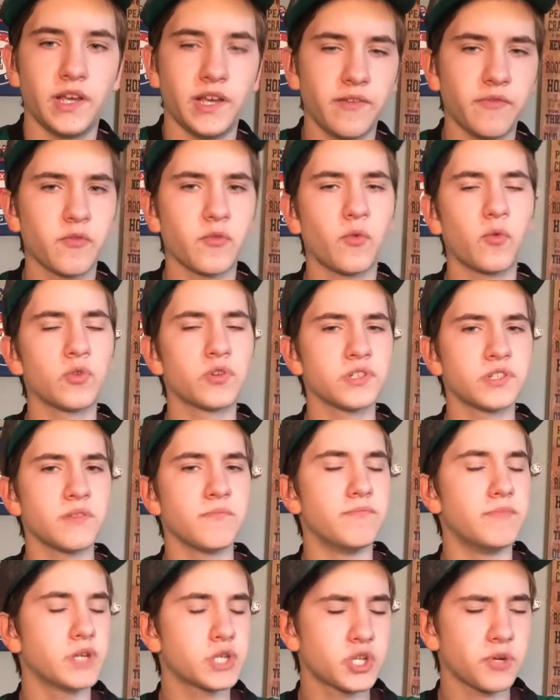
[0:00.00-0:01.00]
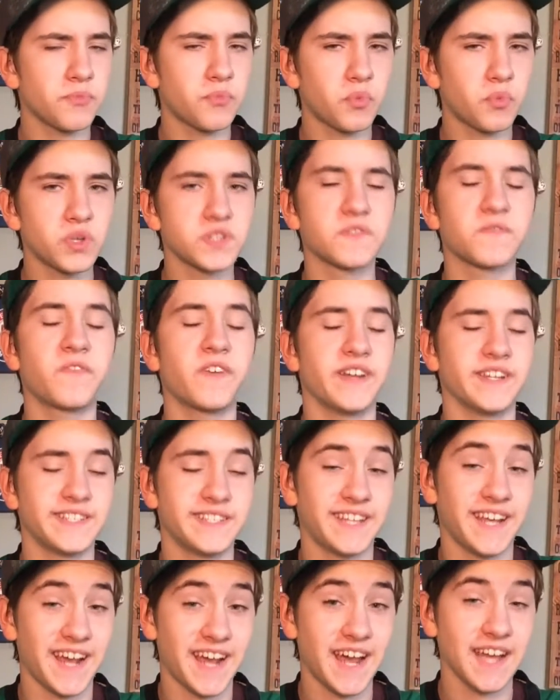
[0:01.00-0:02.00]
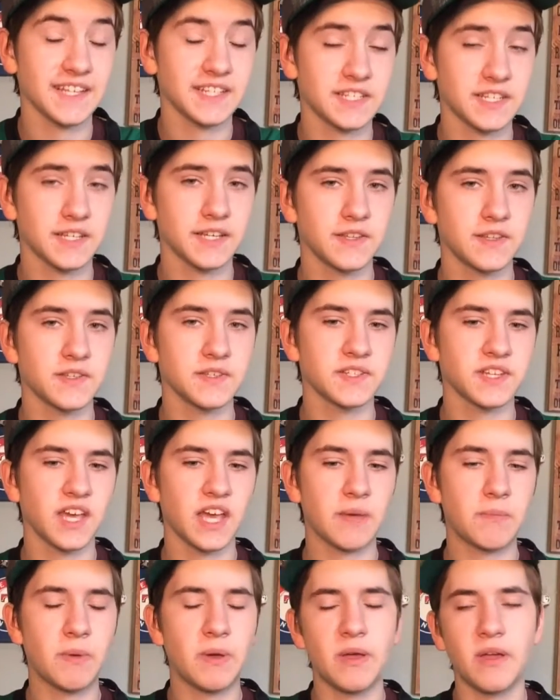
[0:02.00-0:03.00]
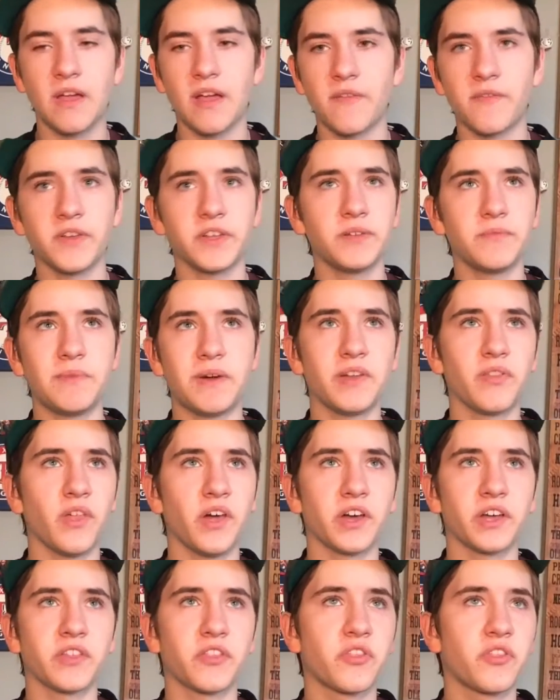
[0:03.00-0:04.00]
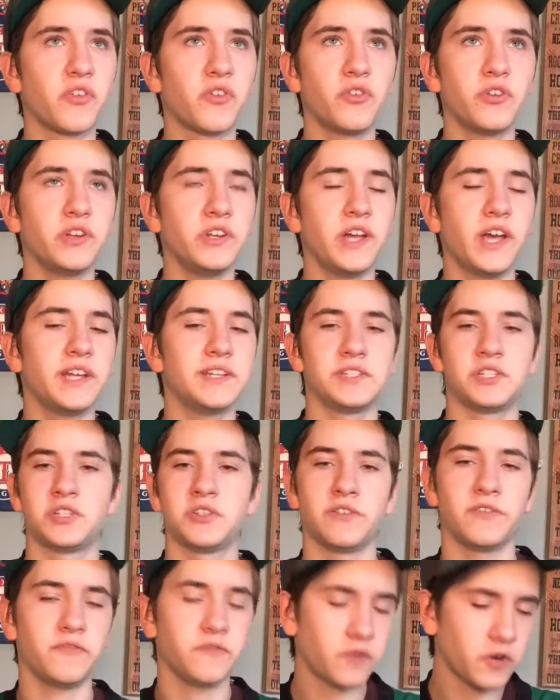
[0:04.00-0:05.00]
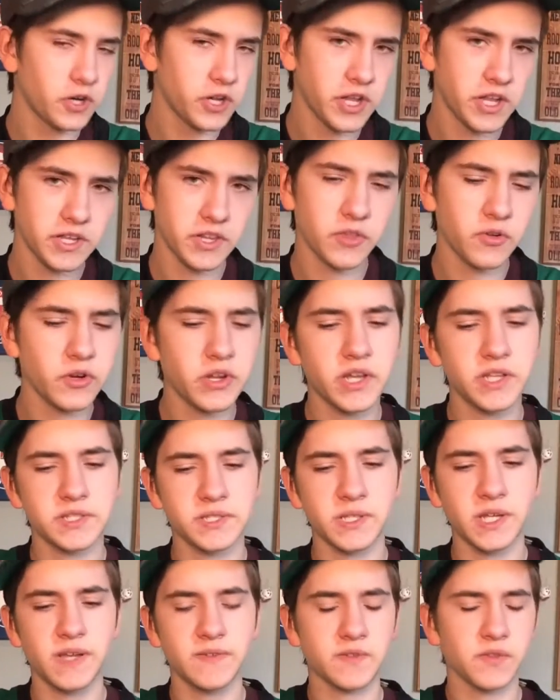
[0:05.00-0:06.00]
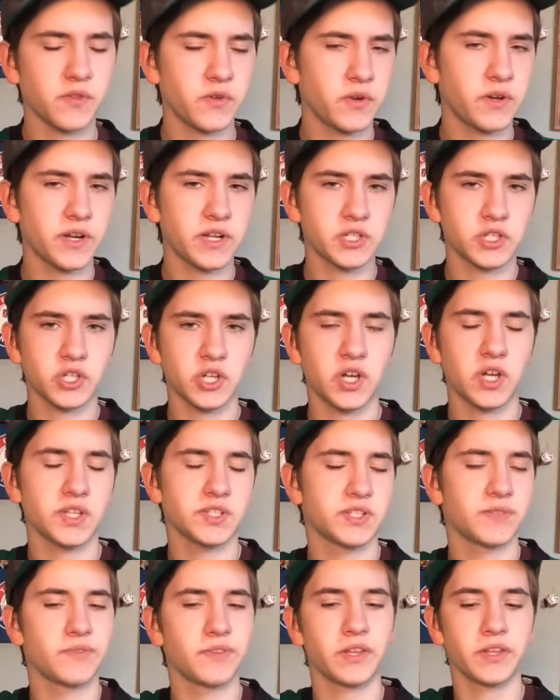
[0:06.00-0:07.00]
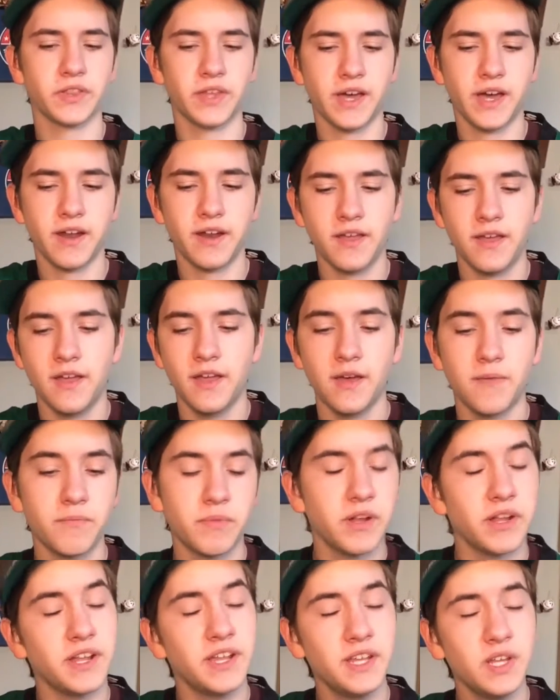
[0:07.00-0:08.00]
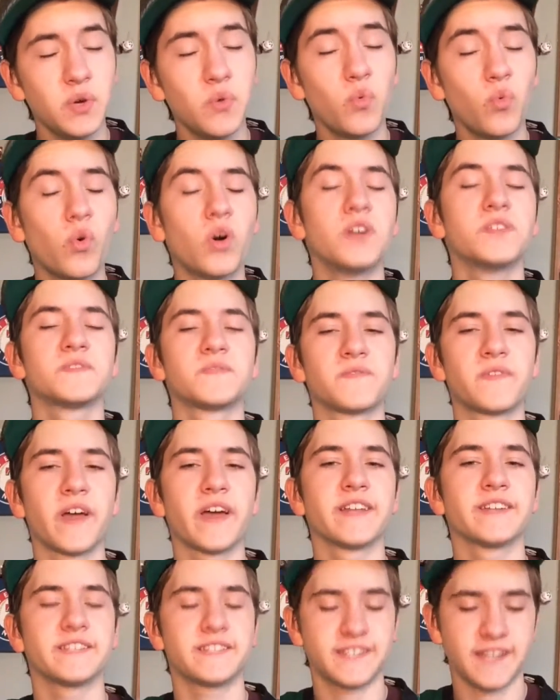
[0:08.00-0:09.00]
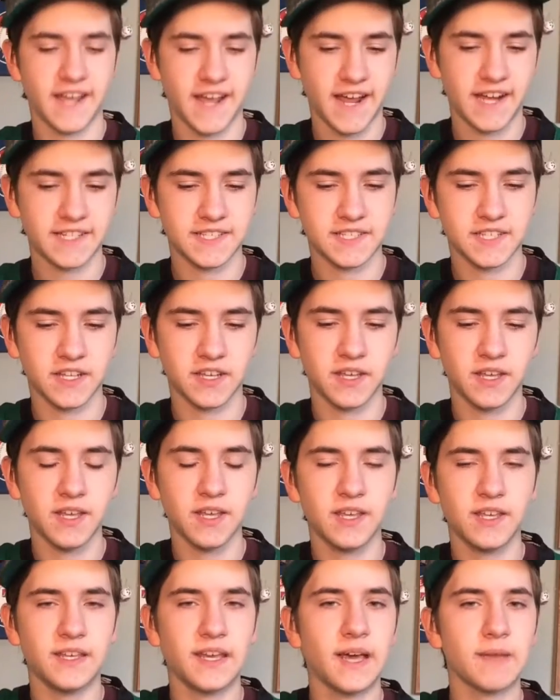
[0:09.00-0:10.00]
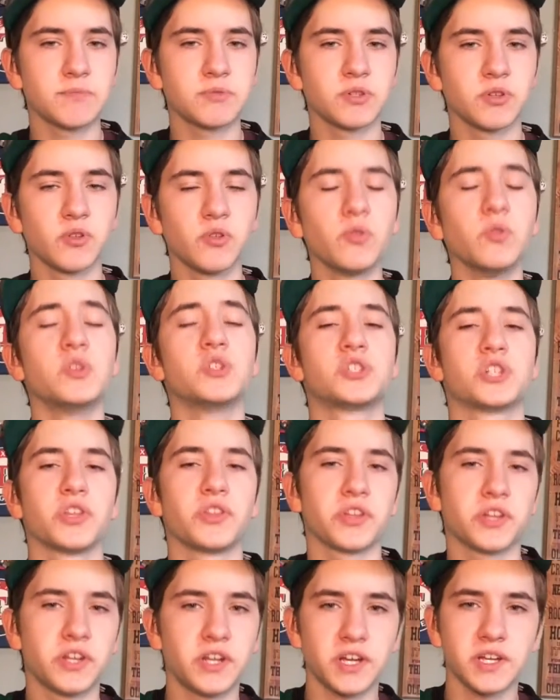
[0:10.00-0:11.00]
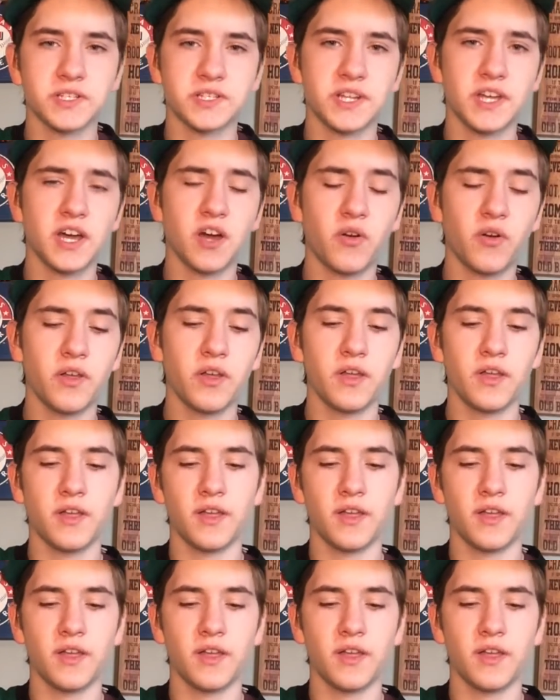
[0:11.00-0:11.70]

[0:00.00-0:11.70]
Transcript: And of course, Bishop was fantastic in this game. I think he made like 38, 38, 38 saves and 39 shots, something like that. But he was fantastic. He absolutely shut the Canucks down.